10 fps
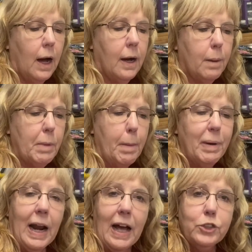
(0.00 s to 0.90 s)

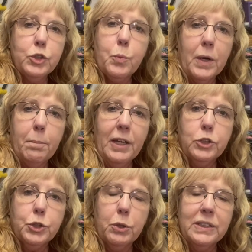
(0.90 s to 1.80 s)
But I just want to
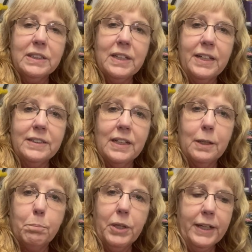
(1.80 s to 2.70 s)
make sure it stays
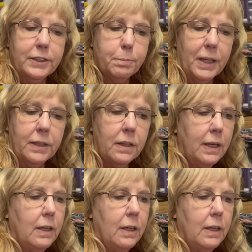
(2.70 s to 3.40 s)
in placement.